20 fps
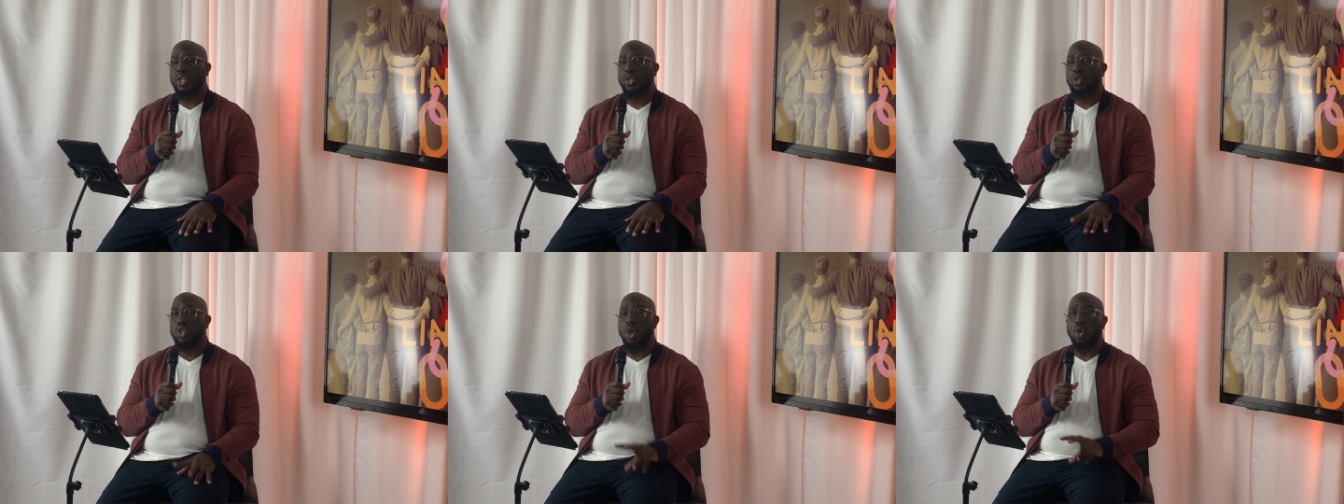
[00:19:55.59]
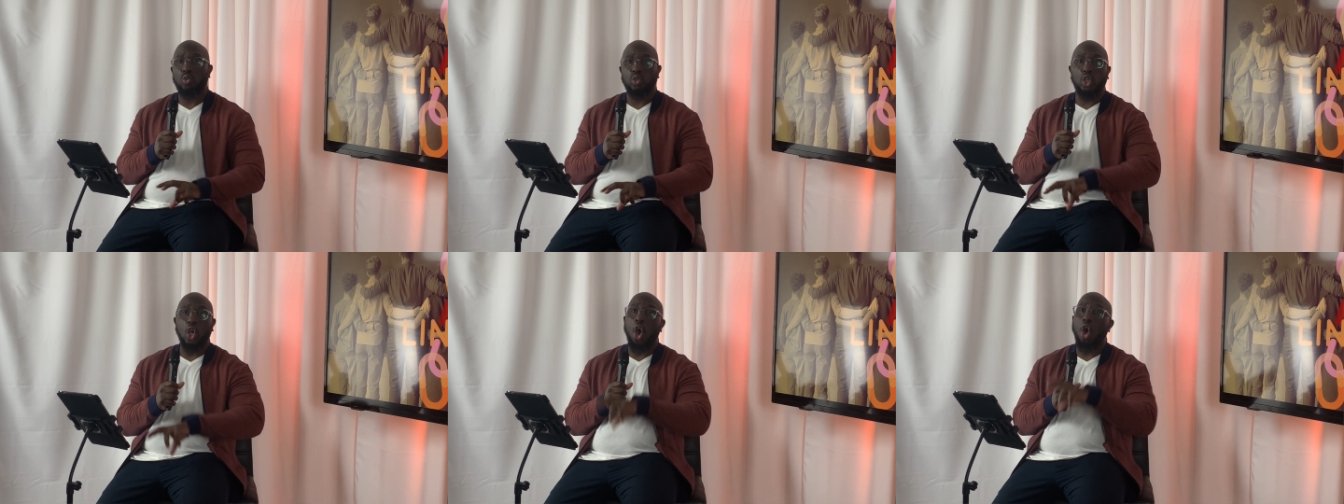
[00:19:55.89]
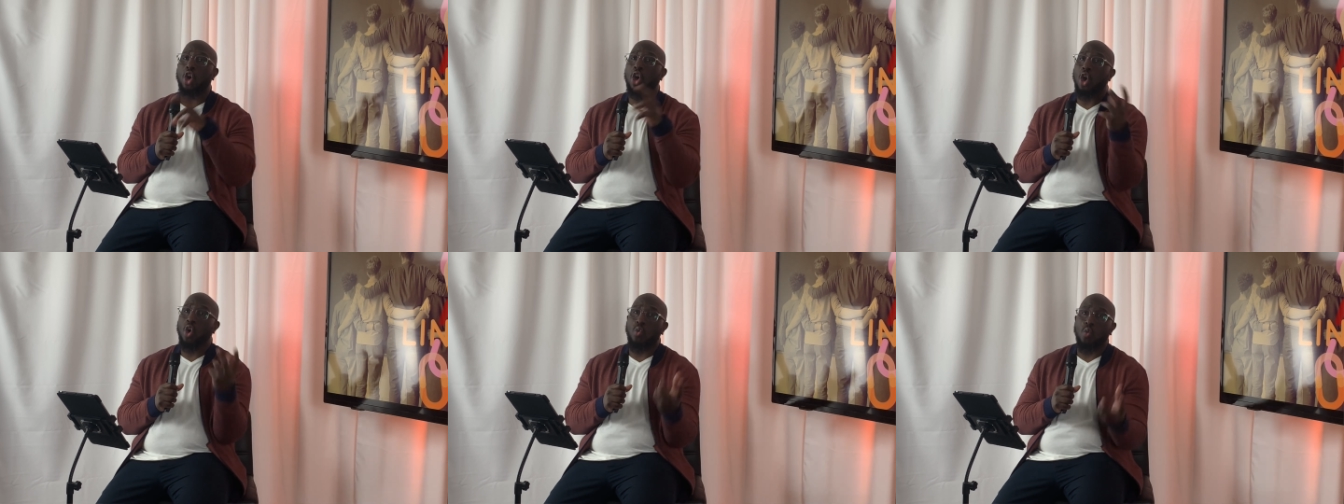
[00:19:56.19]
where you don't
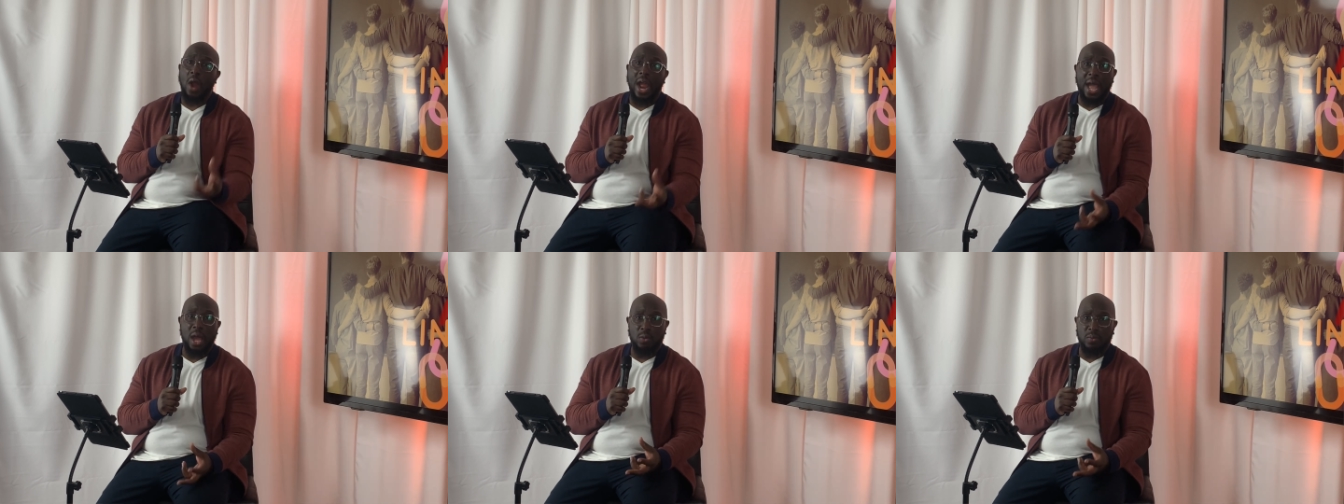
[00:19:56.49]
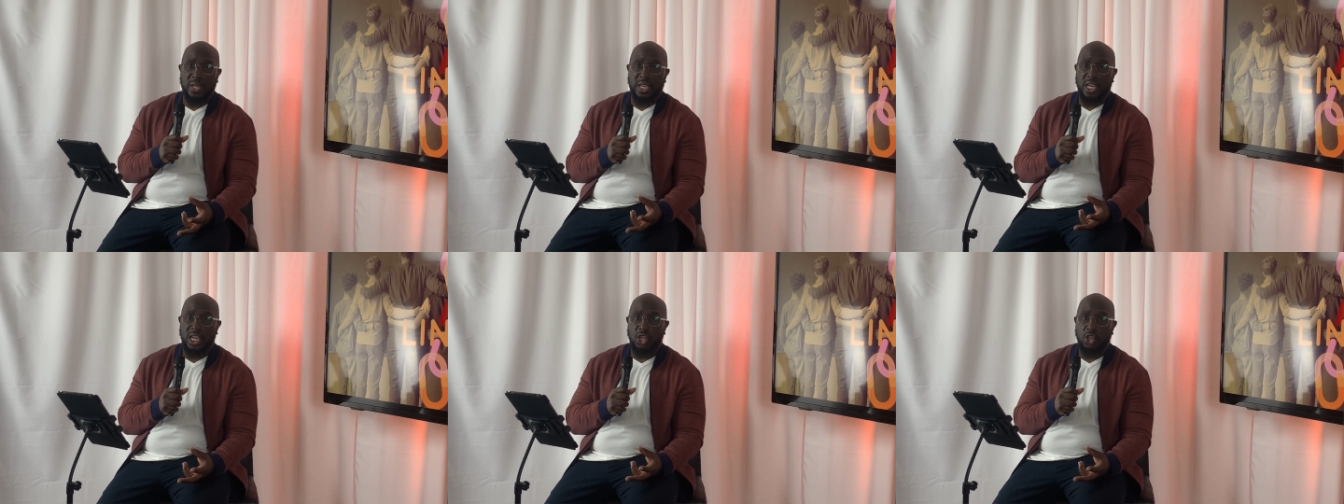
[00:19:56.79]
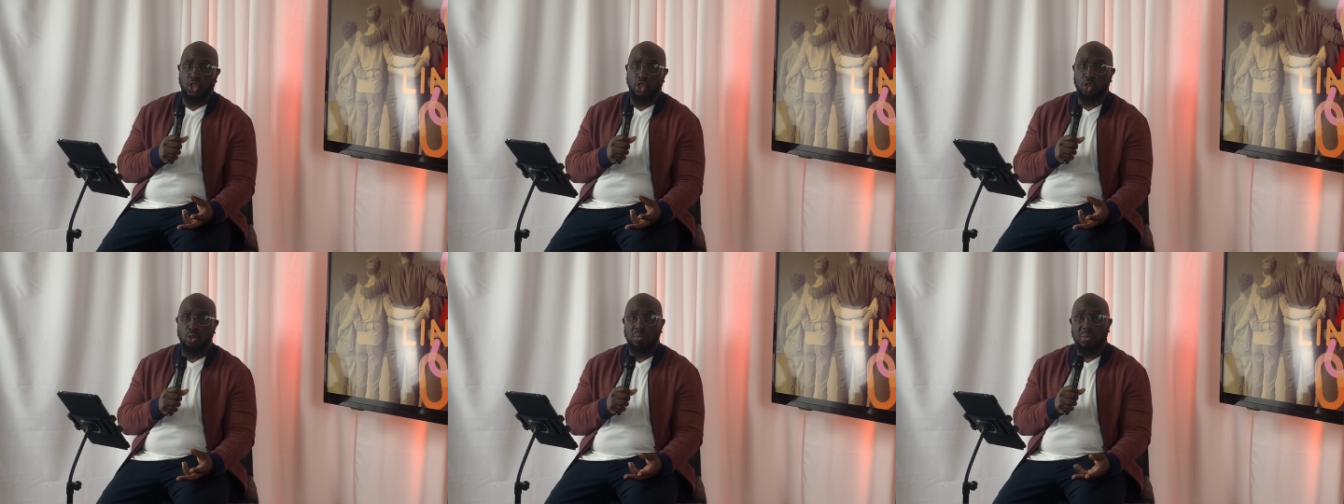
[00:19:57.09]
talk around
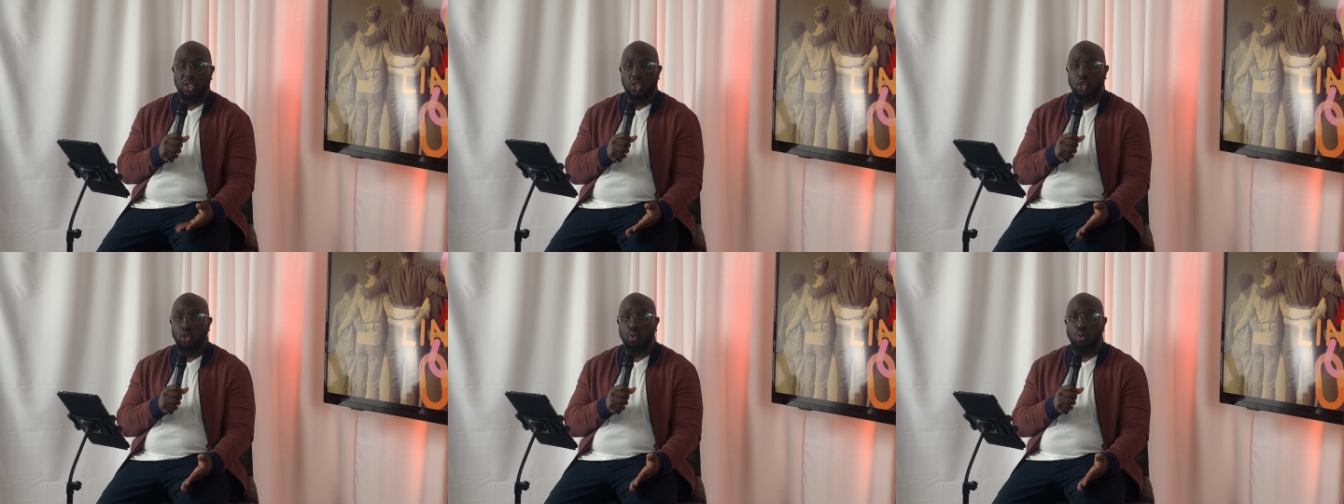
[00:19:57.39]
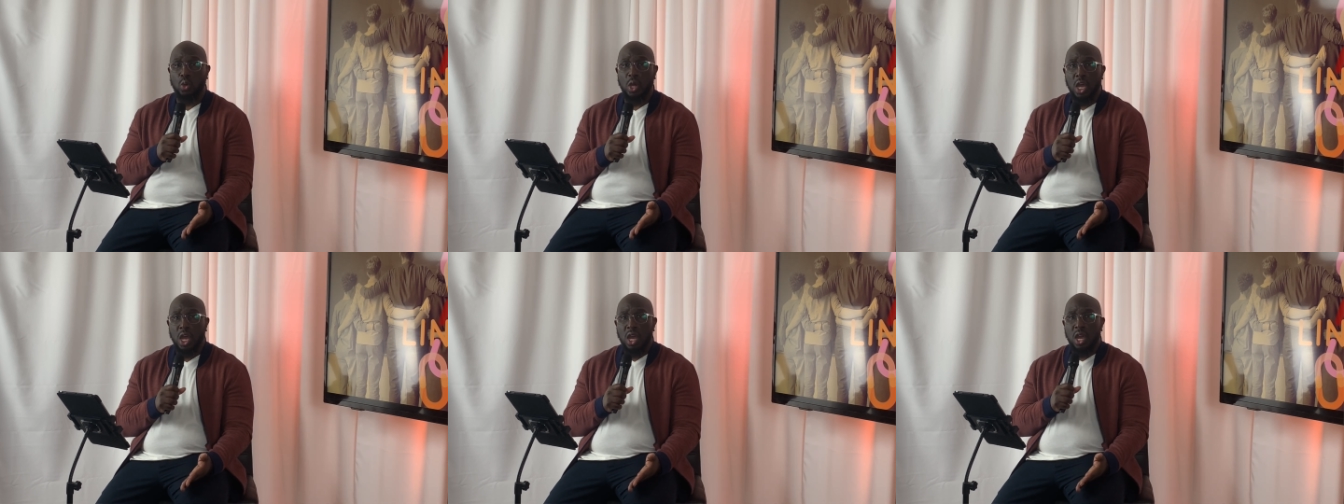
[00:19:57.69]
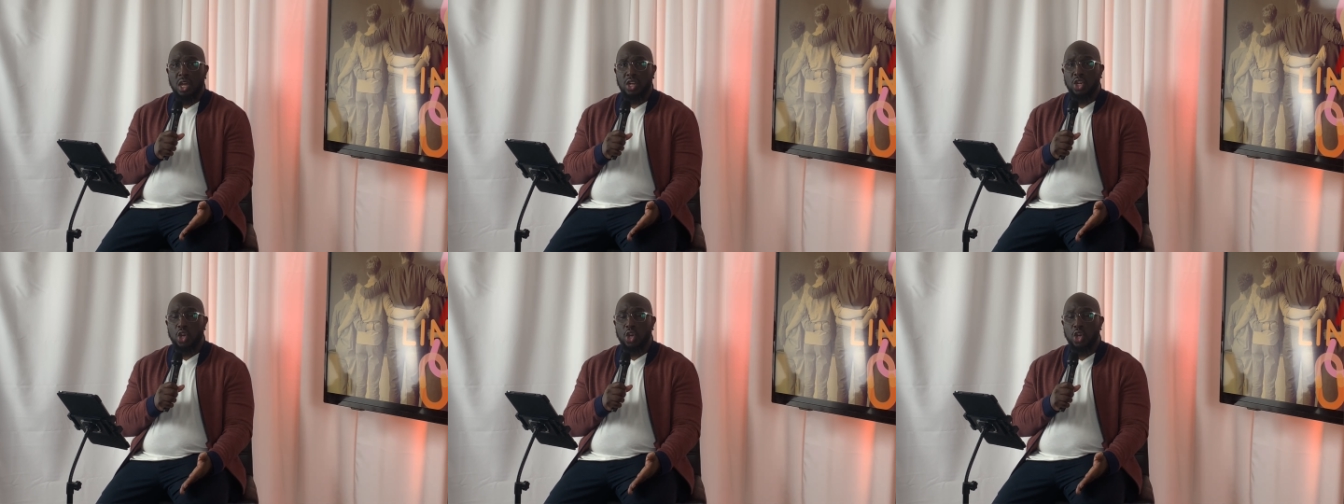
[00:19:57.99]
the issue, but you